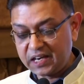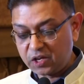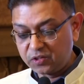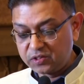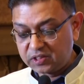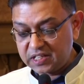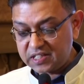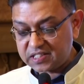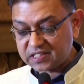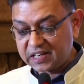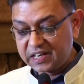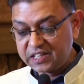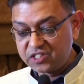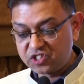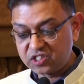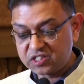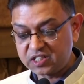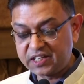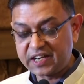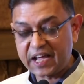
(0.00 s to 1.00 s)
Now, this
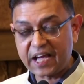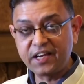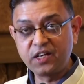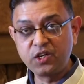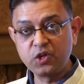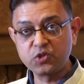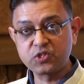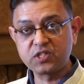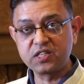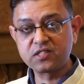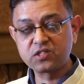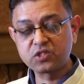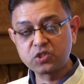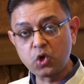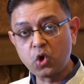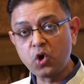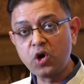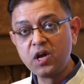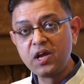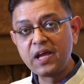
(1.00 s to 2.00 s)
clinches a diagnosis.
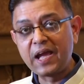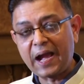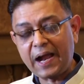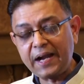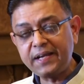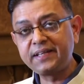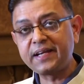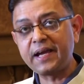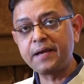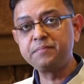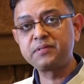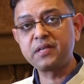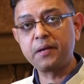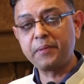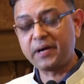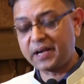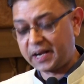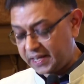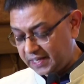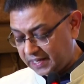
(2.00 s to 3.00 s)
So, at times,
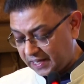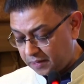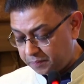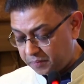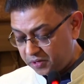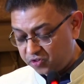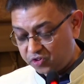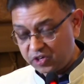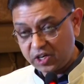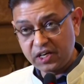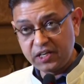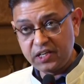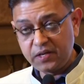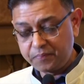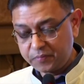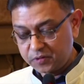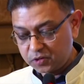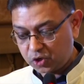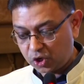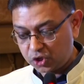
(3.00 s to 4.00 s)
MRI can be really
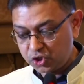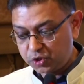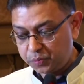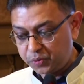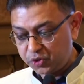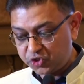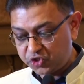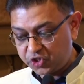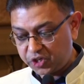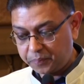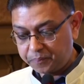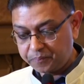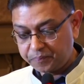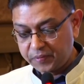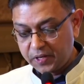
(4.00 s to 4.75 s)
contributory.